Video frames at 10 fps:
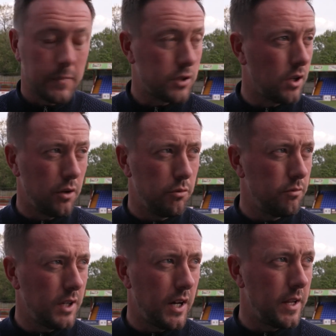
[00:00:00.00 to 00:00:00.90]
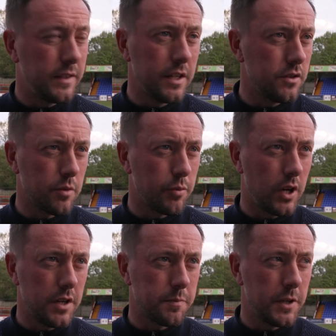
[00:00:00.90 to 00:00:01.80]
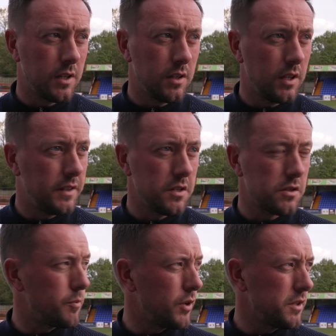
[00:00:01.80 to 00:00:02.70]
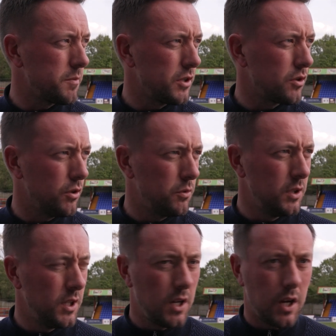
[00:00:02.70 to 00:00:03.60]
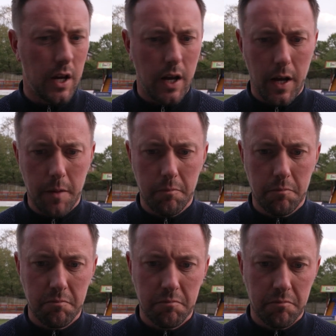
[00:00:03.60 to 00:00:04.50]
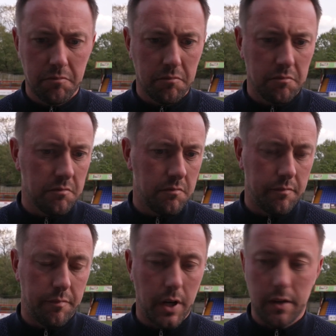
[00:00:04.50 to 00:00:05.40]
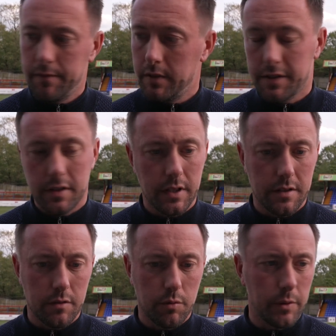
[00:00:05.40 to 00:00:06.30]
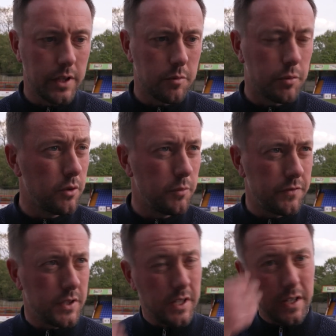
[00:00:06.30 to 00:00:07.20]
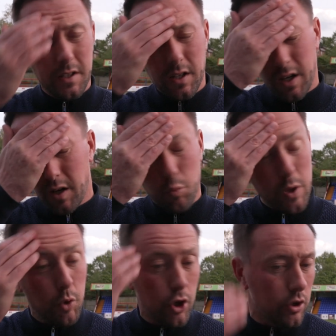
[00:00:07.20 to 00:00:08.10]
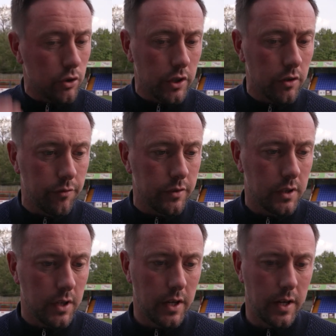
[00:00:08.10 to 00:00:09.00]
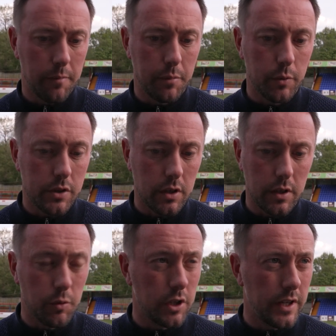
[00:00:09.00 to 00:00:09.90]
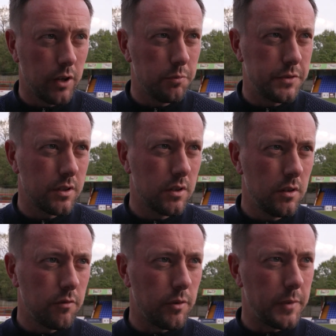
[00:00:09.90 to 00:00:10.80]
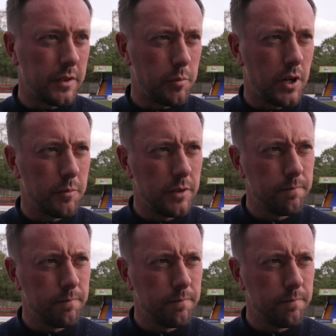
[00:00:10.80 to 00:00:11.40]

so uh, it didn't surprise me. It didn't surprise me at all. Um, but listen, this is what we had to put up with today. Uh, we were not good enough, um, but we certainly weren't helped from that department.